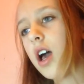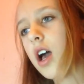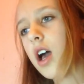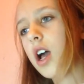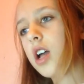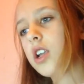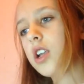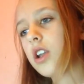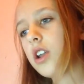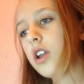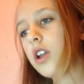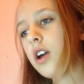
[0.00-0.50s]

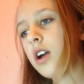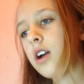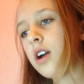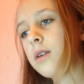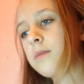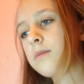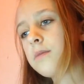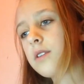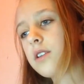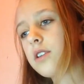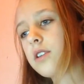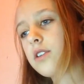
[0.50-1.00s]
I don't know how
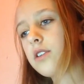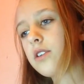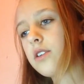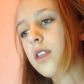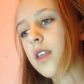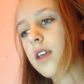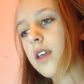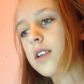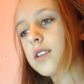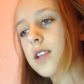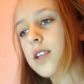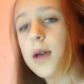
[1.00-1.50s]
I'm gonna do
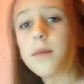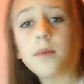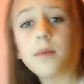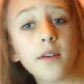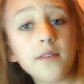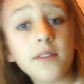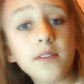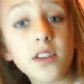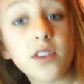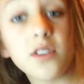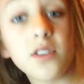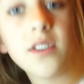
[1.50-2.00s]
this. I'm gonna
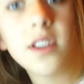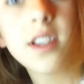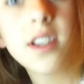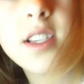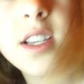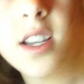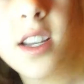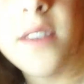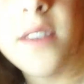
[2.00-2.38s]
have to do this a